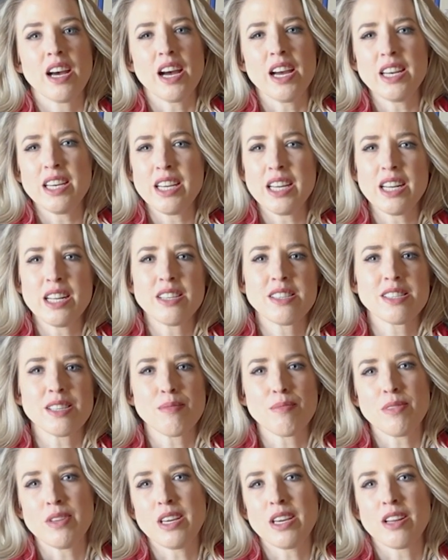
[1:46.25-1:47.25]
I needed
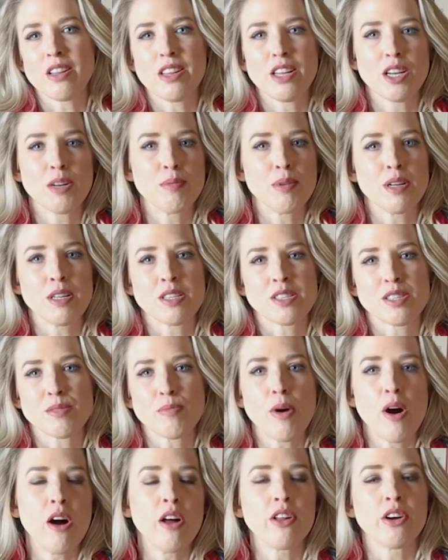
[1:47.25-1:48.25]
something a little bit
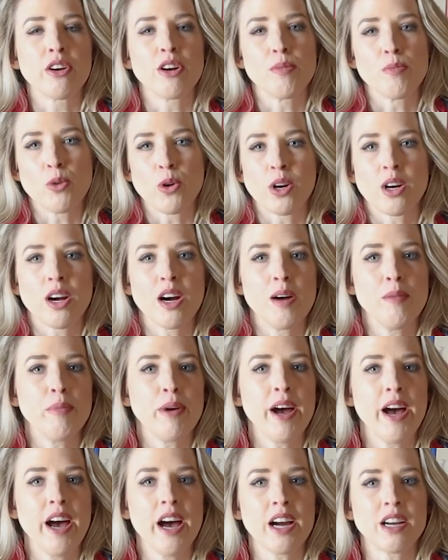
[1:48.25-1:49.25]
smaller and more
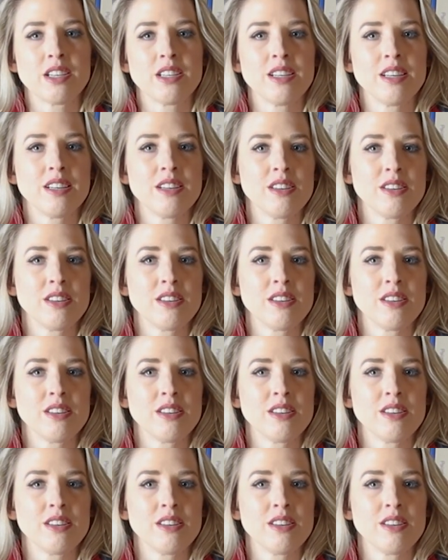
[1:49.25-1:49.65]
compact.